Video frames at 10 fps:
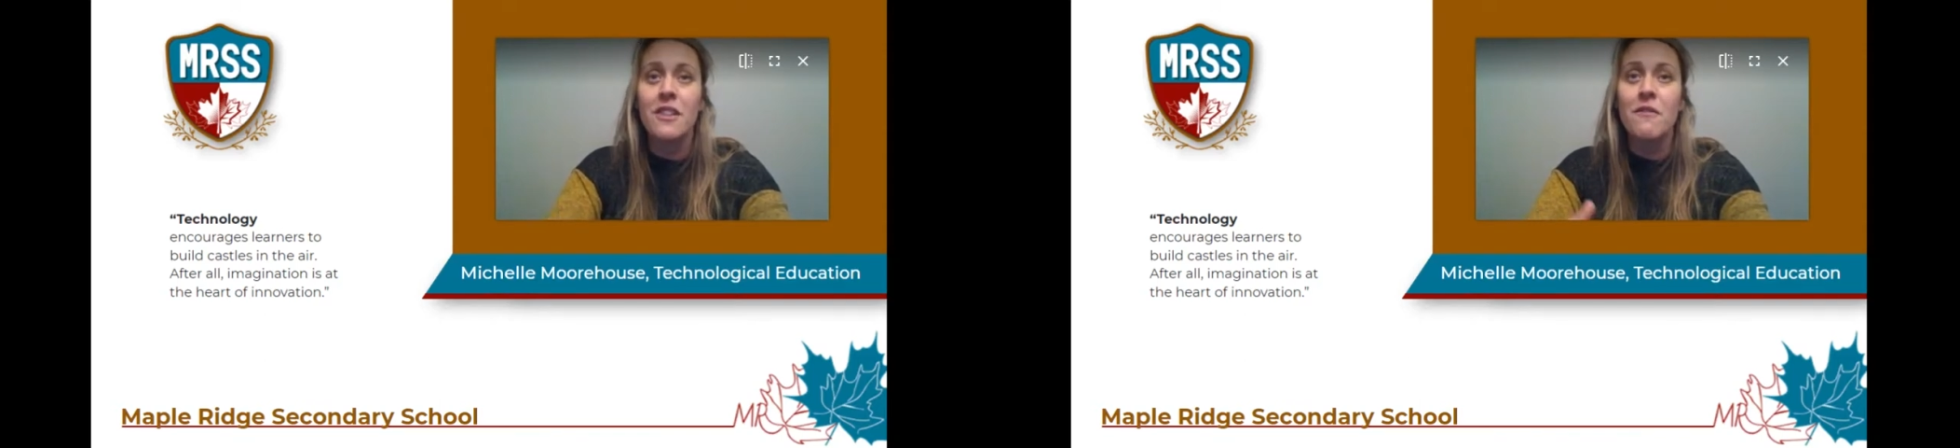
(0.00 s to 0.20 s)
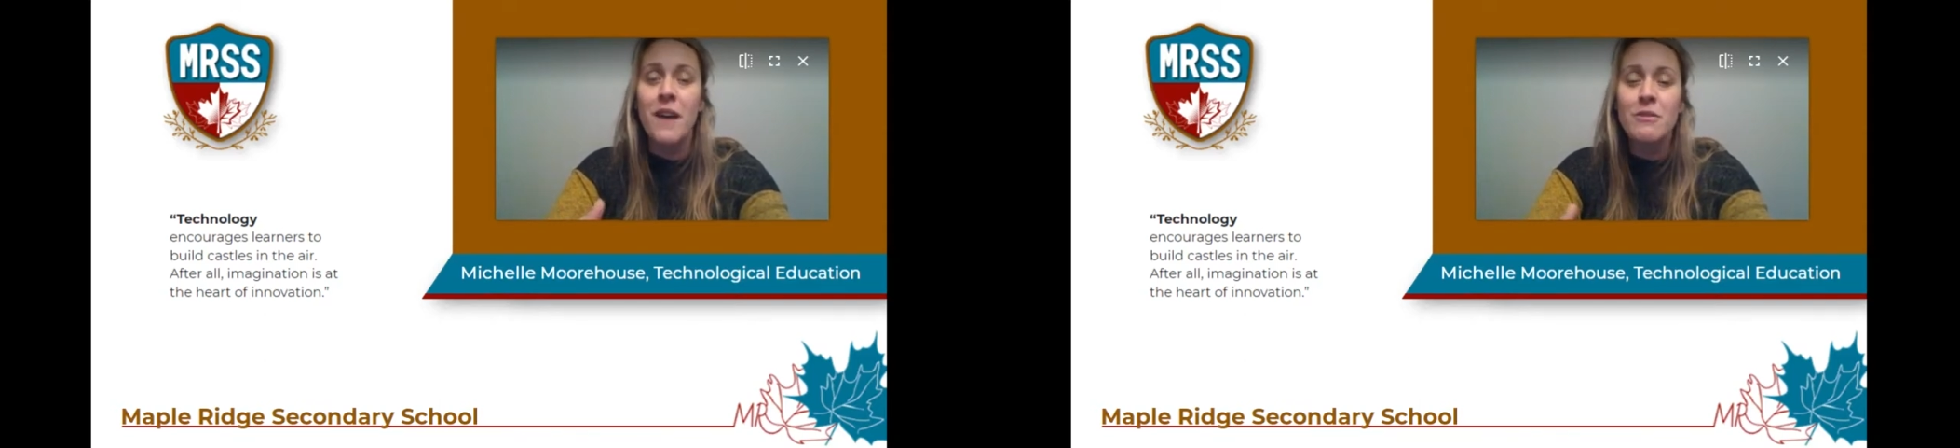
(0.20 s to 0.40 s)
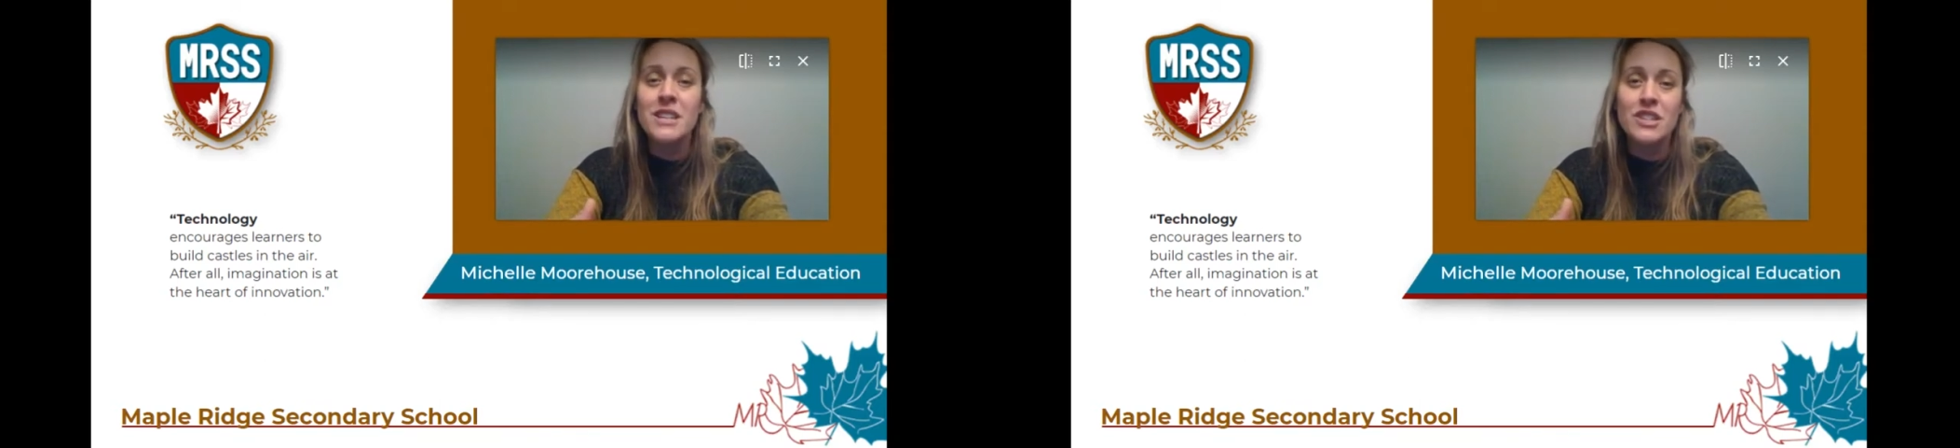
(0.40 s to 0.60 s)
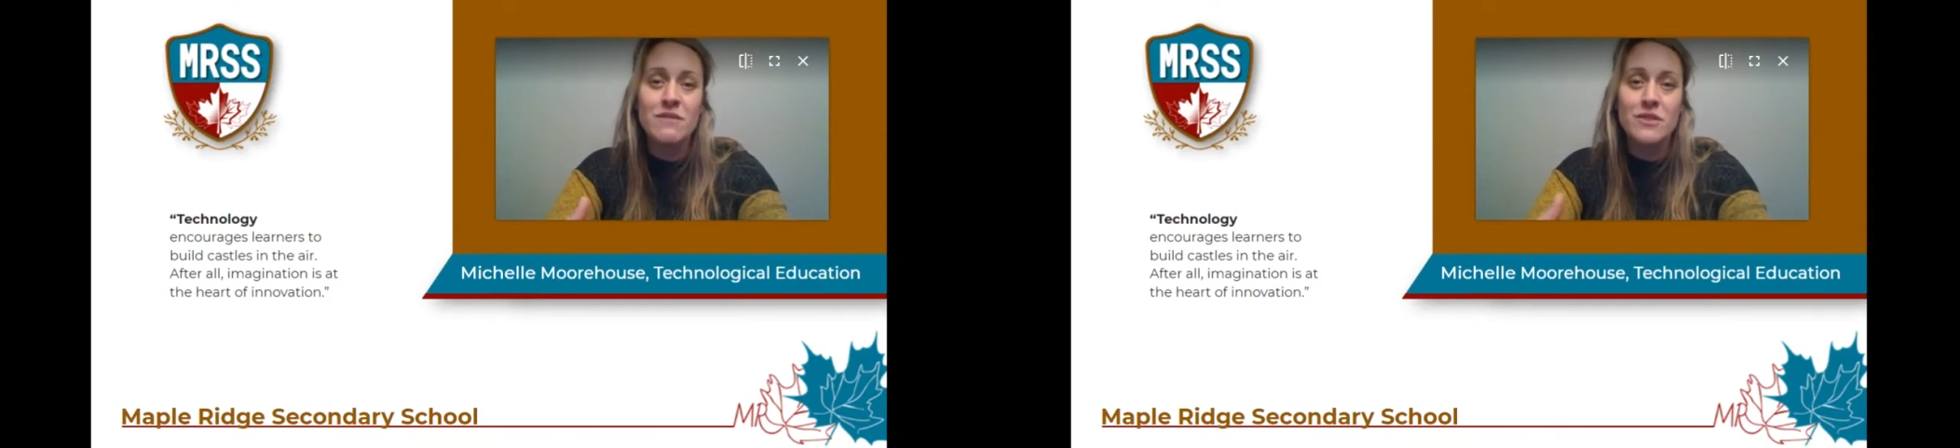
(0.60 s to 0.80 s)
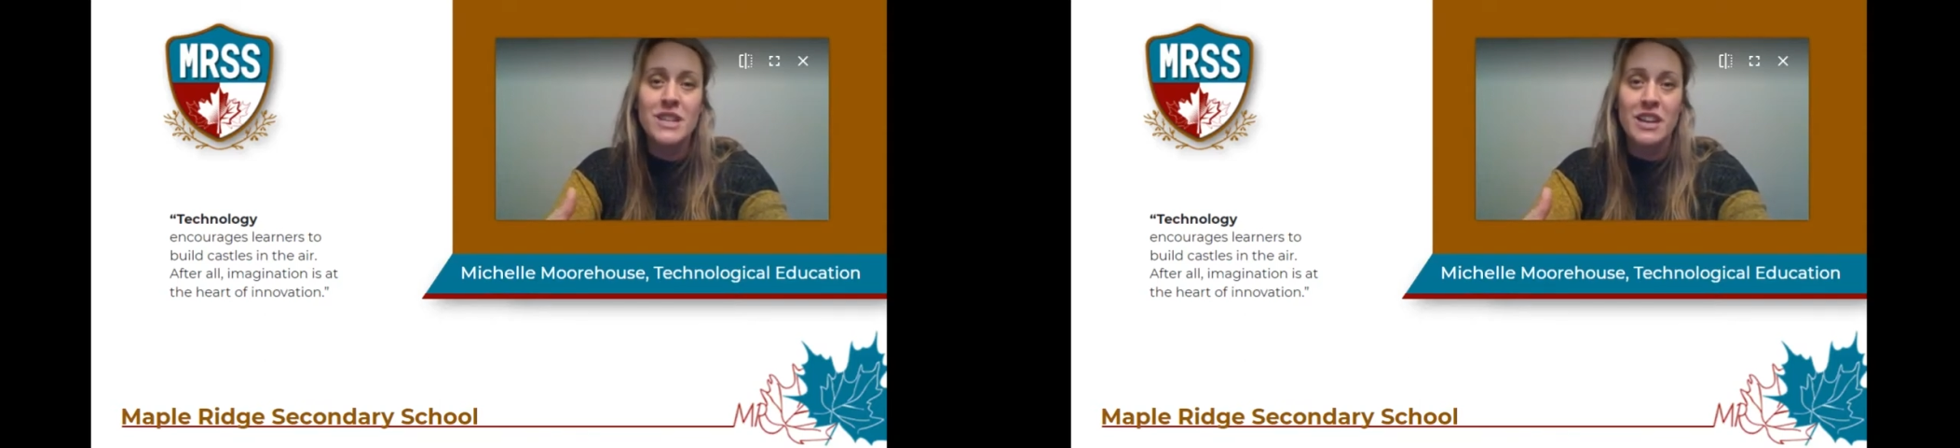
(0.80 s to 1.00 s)
The
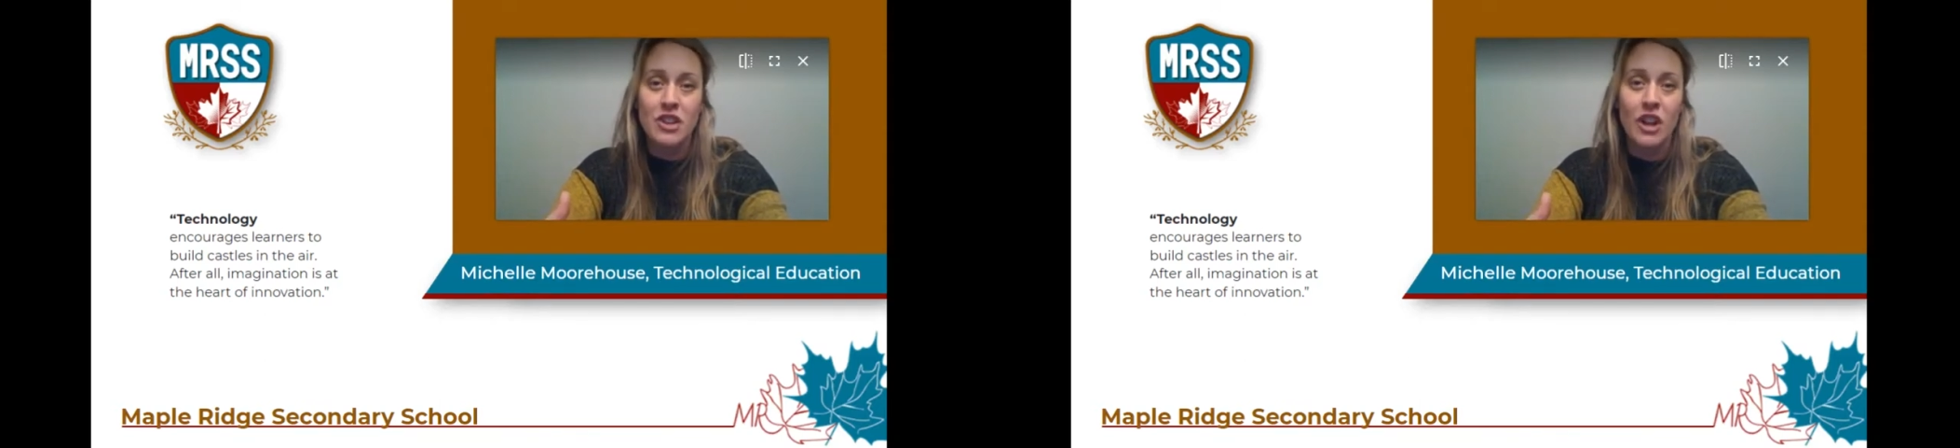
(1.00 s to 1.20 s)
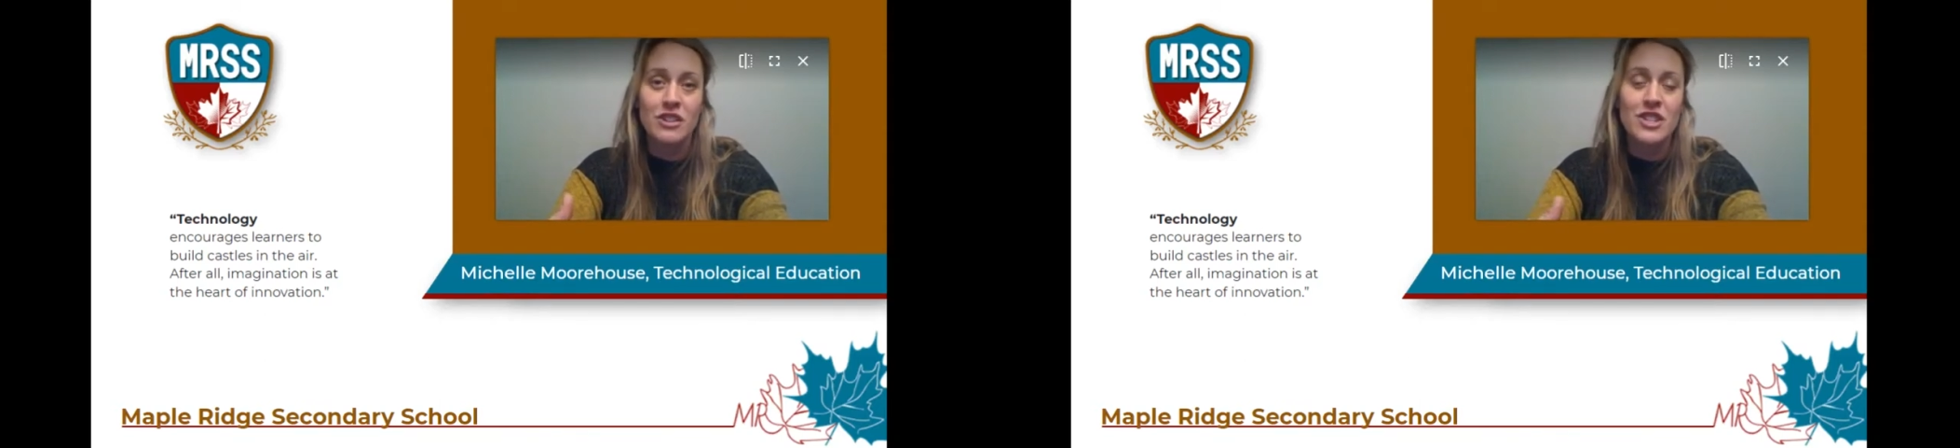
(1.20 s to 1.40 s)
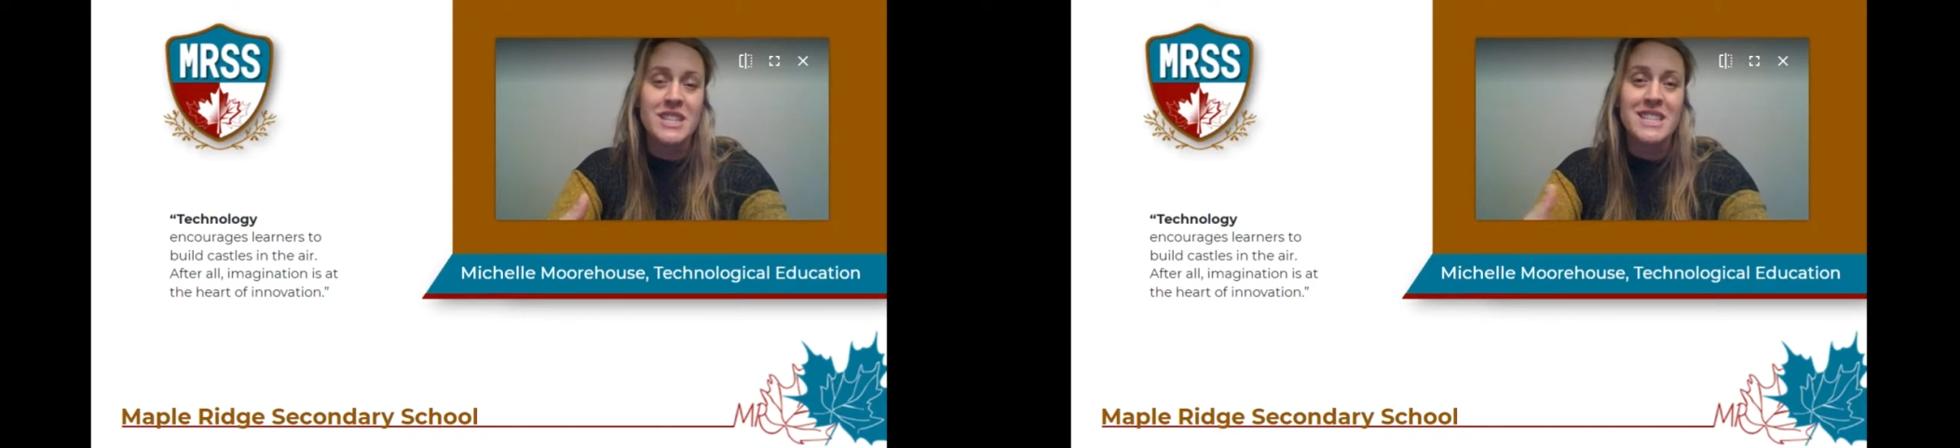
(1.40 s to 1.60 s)
foundation for technology